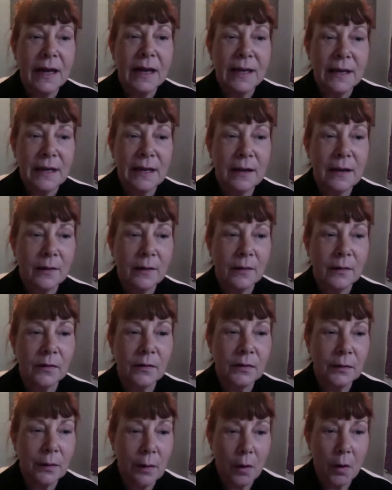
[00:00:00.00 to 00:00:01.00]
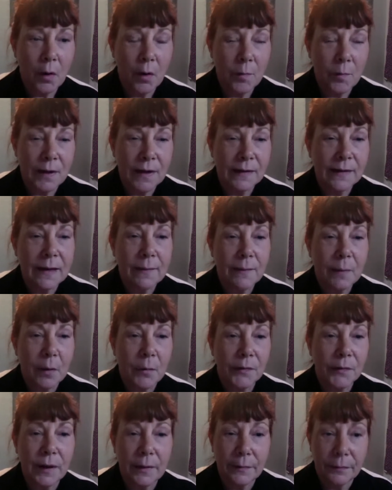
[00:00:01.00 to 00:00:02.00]
here's to hoping they
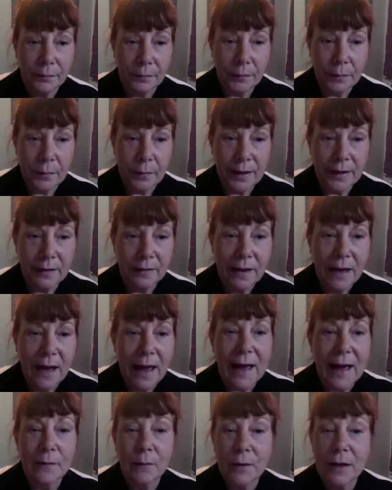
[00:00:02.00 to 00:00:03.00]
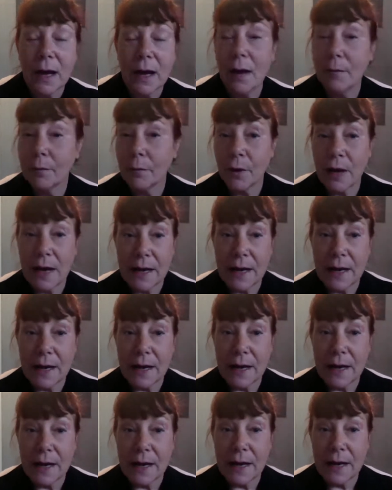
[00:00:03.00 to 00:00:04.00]
both get through it and recover in
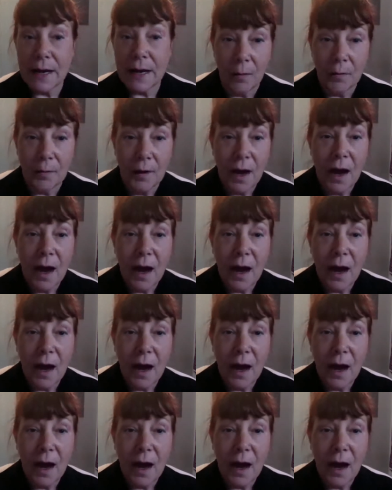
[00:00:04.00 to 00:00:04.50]
good health.